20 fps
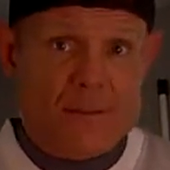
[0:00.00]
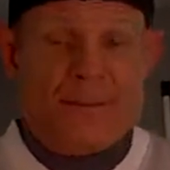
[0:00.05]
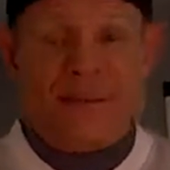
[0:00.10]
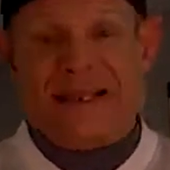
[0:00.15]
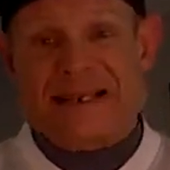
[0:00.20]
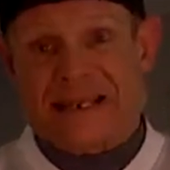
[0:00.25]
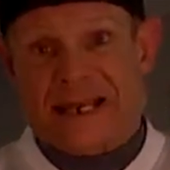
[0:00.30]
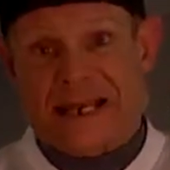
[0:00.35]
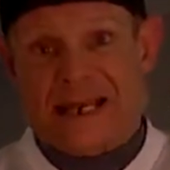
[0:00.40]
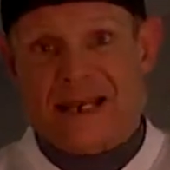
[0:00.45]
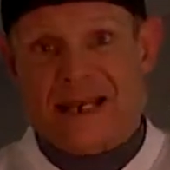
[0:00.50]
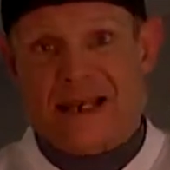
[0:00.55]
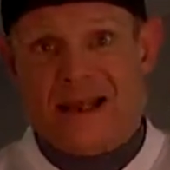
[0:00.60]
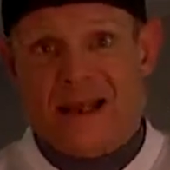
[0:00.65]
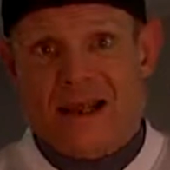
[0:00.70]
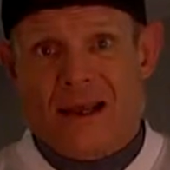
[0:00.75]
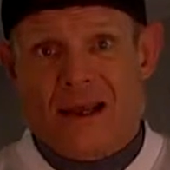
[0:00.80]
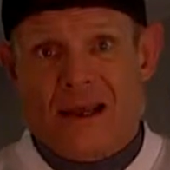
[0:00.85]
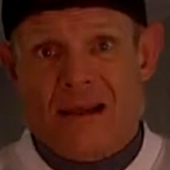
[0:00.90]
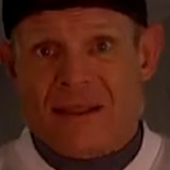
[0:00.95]
Mateen,
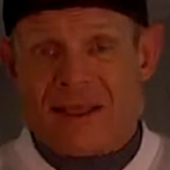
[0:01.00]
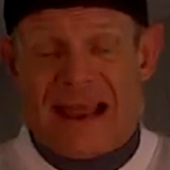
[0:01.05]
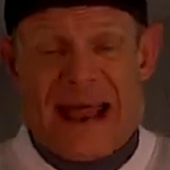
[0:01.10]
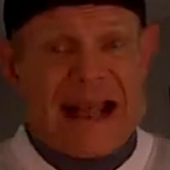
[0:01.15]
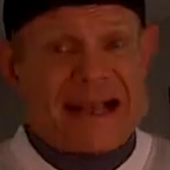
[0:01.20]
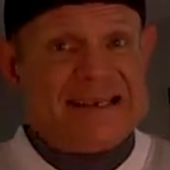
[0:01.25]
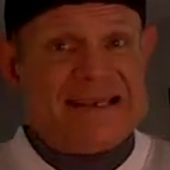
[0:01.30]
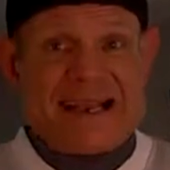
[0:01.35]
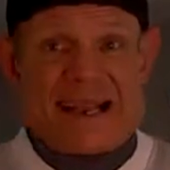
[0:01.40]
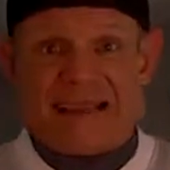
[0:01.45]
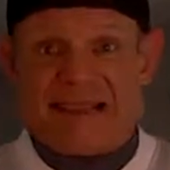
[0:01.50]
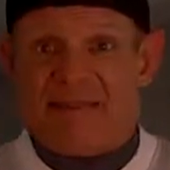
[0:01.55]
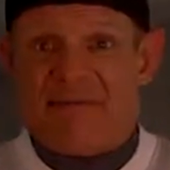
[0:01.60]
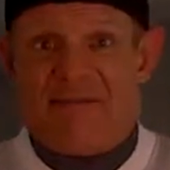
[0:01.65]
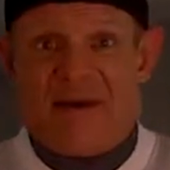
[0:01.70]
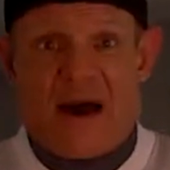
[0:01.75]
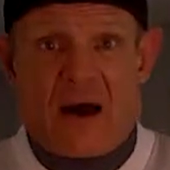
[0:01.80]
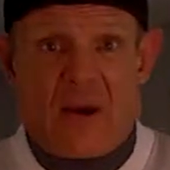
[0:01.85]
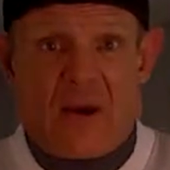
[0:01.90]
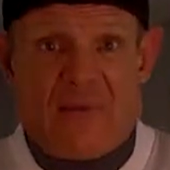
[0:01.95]
that acts like the
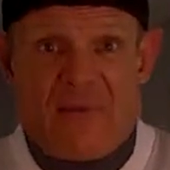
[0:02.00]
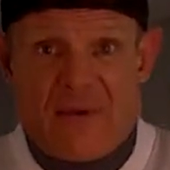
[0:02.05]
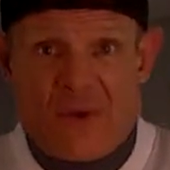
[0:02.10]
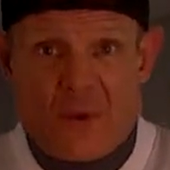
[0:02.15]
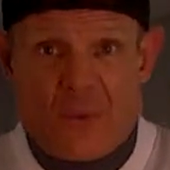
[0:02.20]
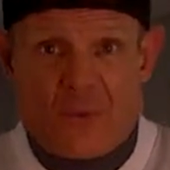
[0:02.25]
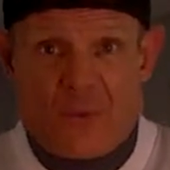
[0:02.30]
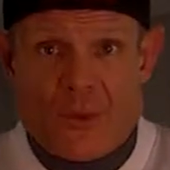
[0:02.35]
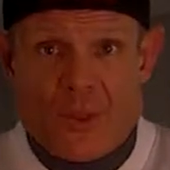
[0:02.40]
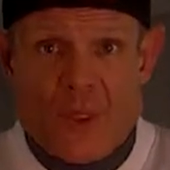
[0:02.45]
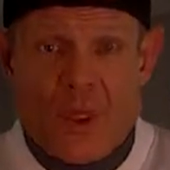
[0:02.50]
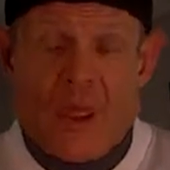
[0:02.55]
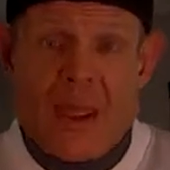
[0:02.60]
fountain of youth.